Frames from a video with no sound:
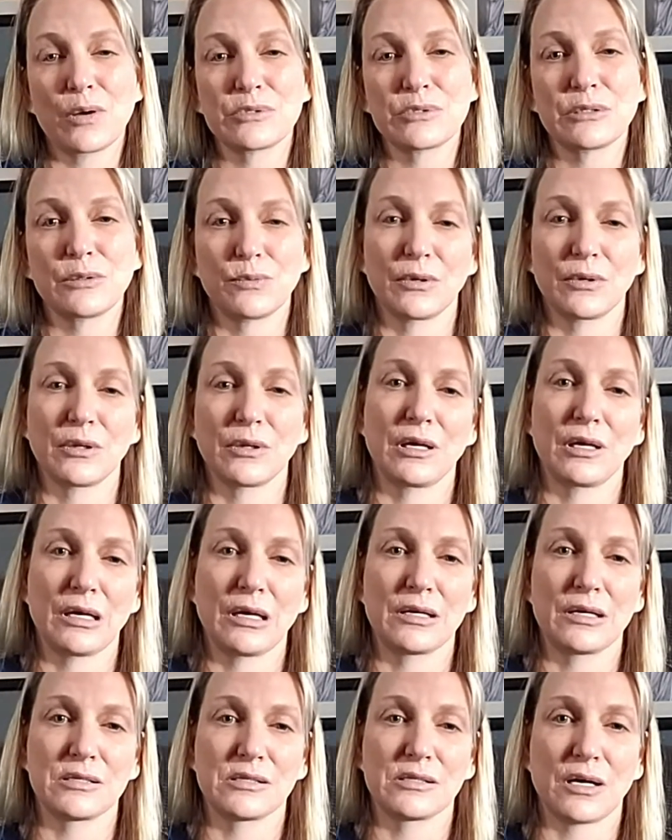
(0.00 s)
really hit
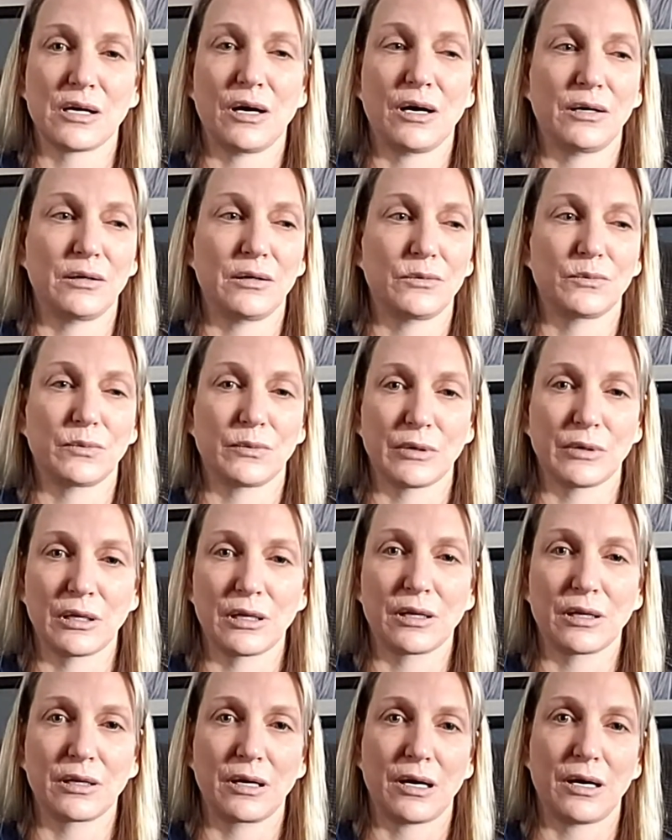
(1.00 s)
us all
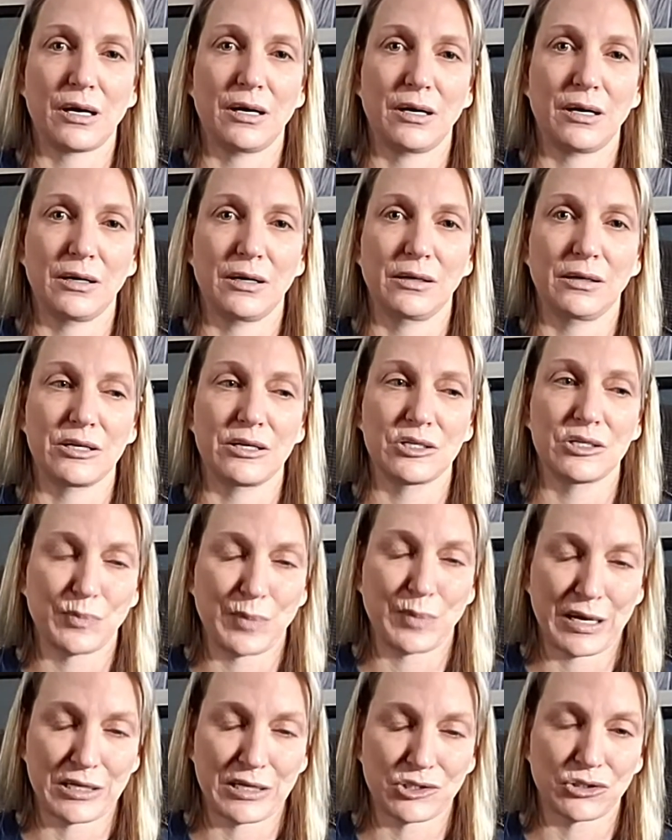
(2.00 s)
really hard,
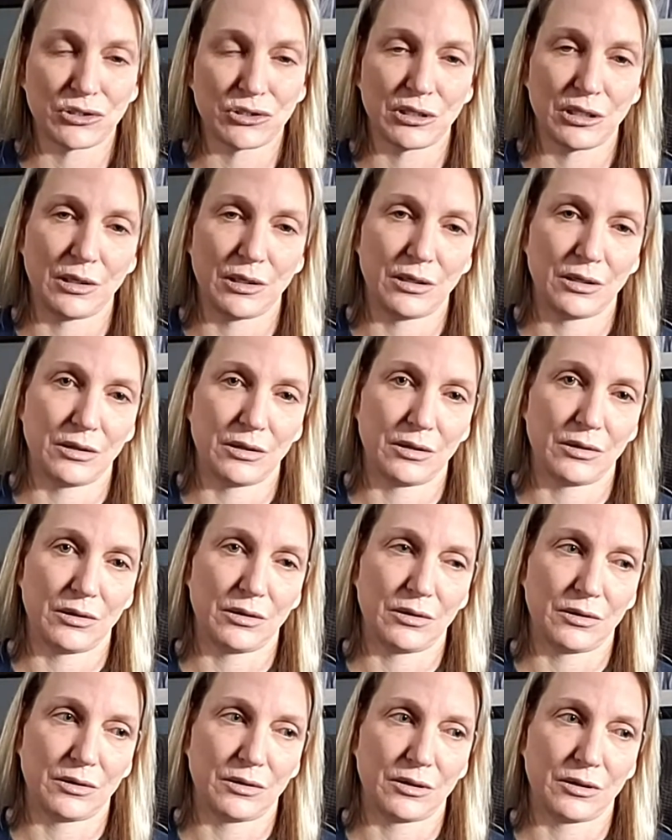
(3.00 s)
especially
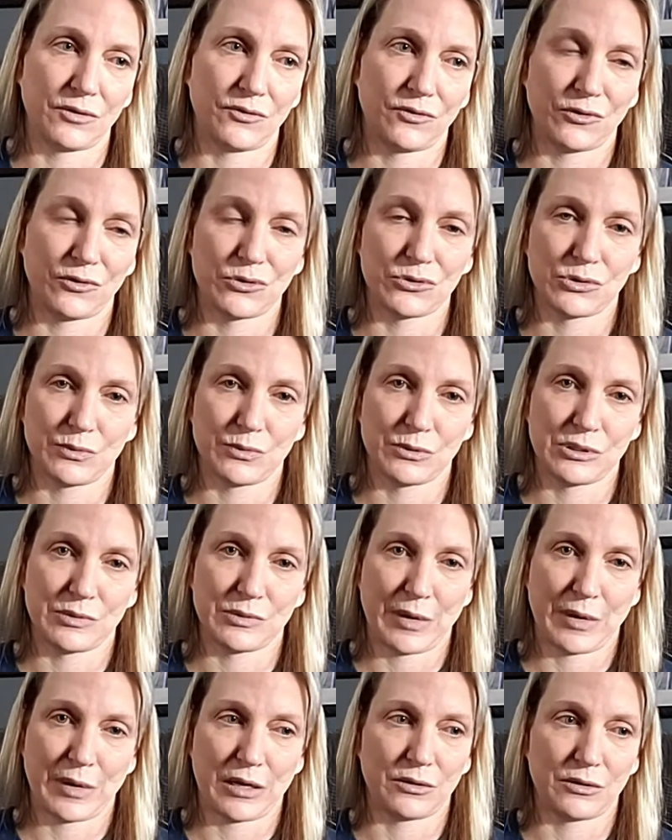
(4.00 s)
the first
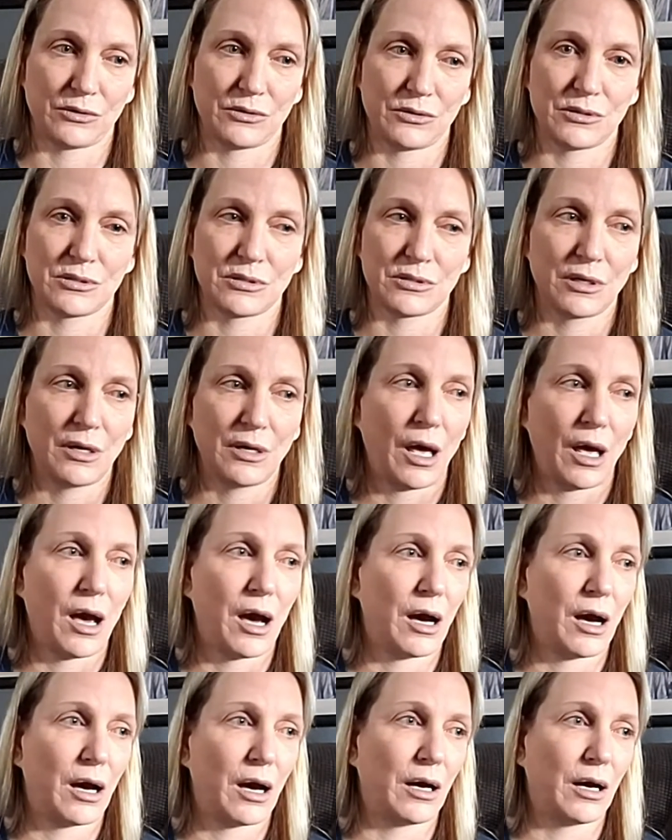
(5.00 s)
responders.
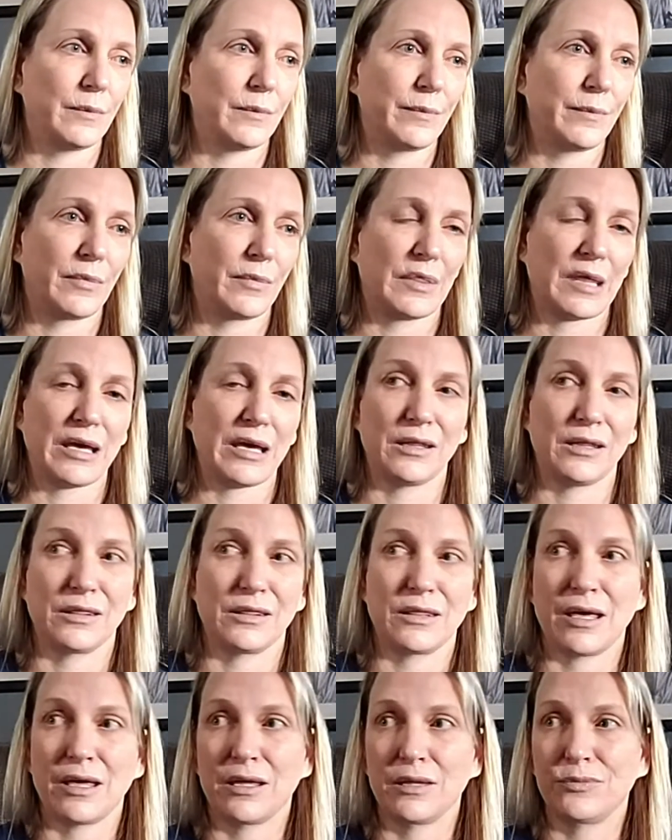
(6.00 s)

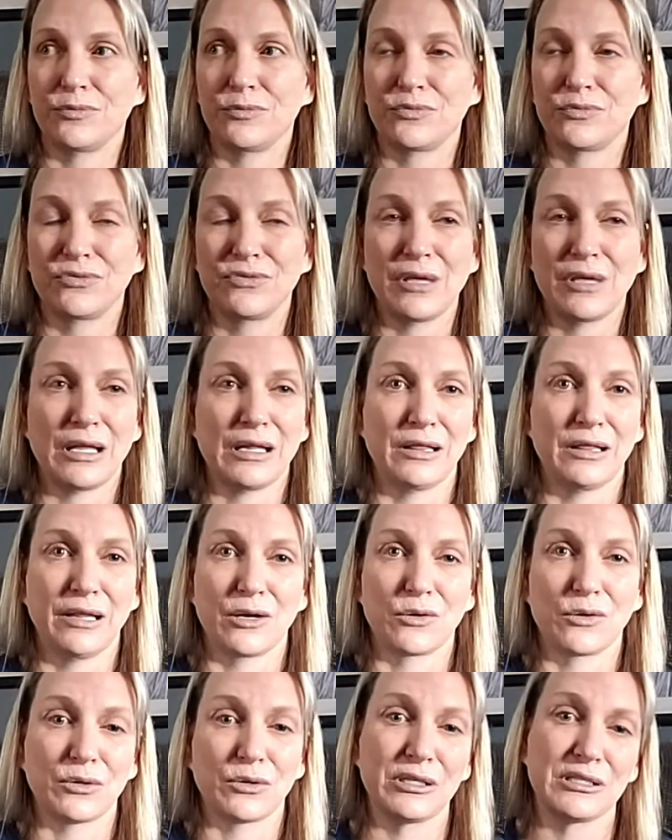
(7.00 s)
They
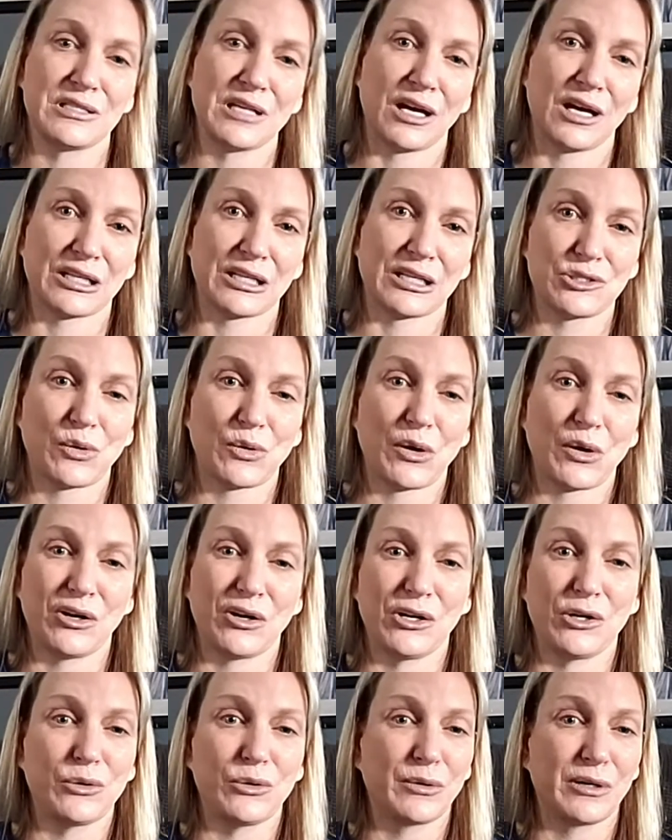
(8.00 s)
literally dug into our
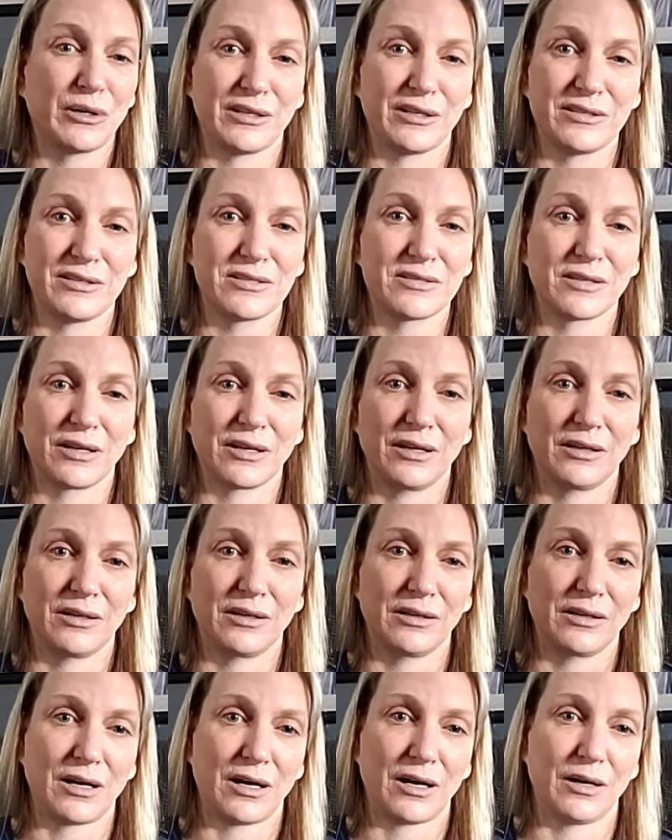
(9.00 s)
annuities
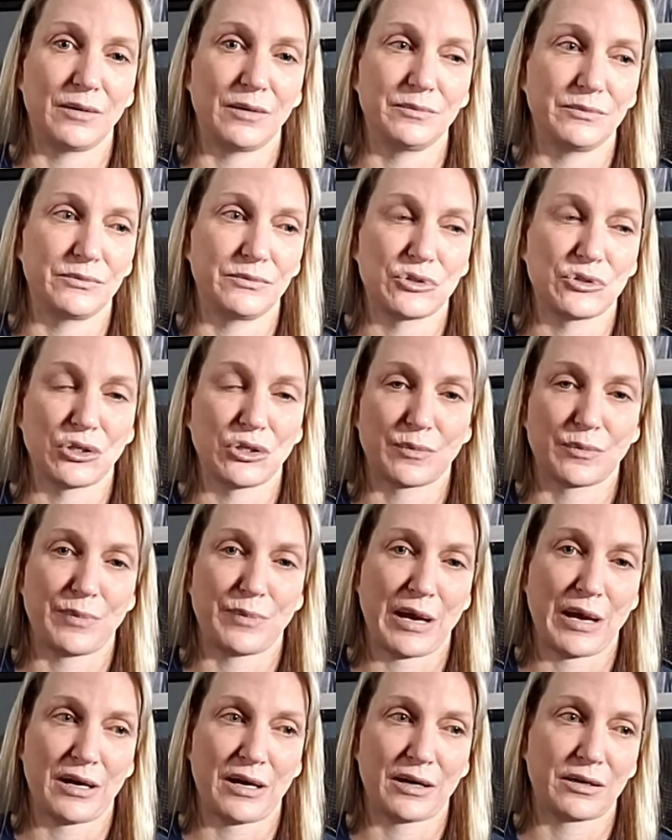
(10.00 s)
and took
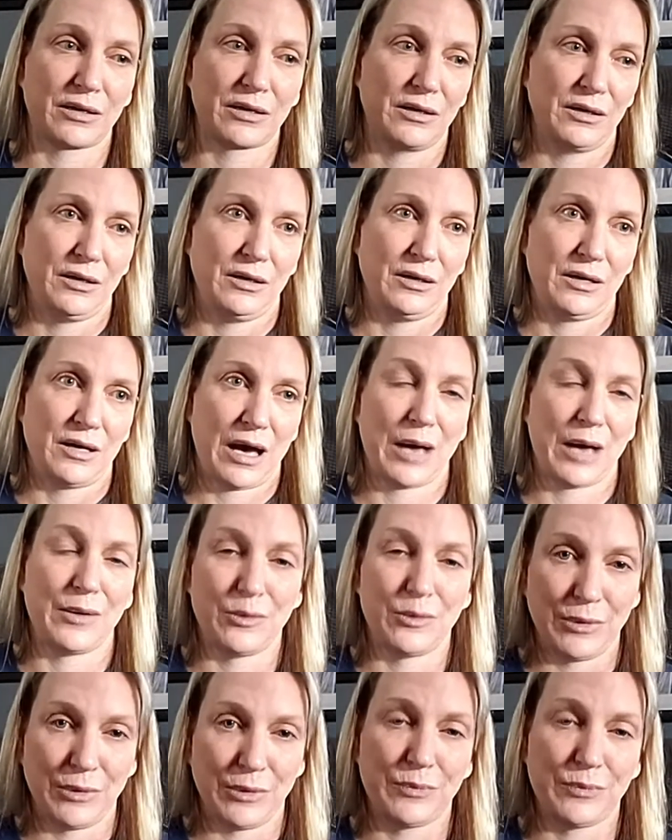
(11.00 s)
back. I
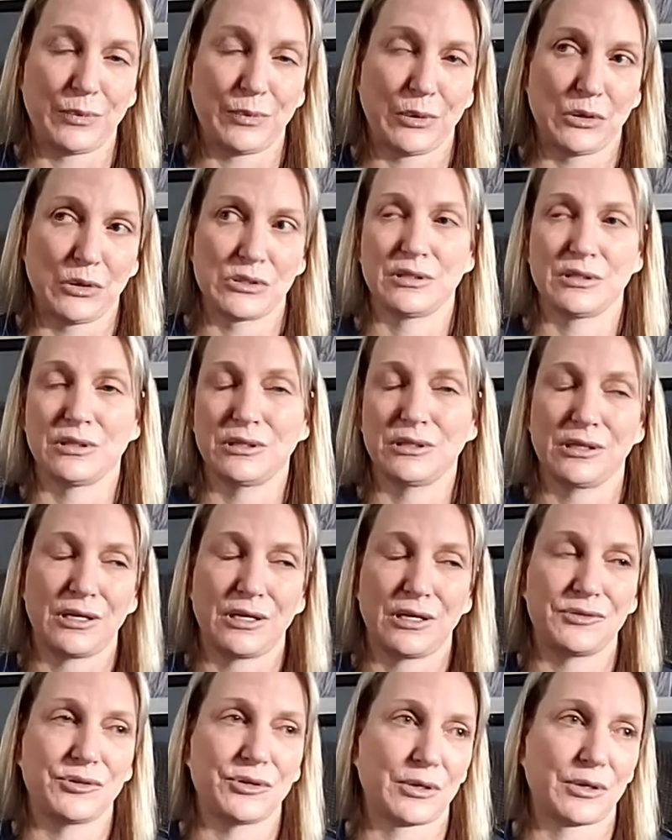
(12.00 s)
mean, me personally, they
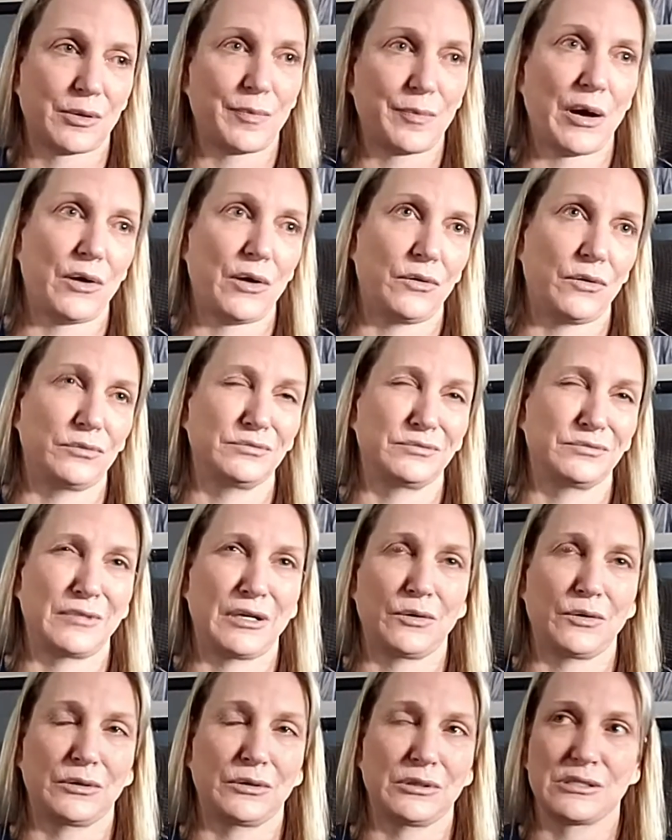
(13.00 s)
took about, I
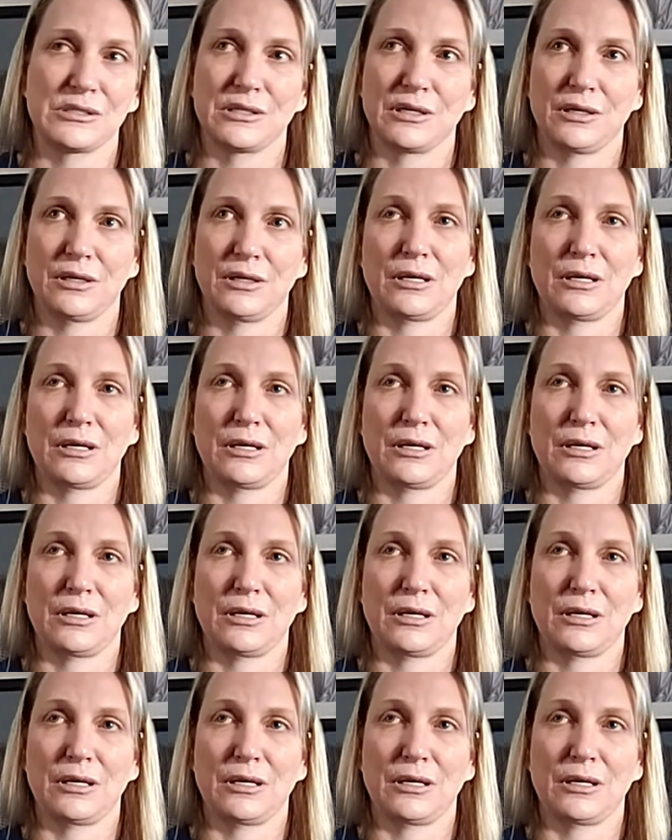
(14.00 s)
want to say,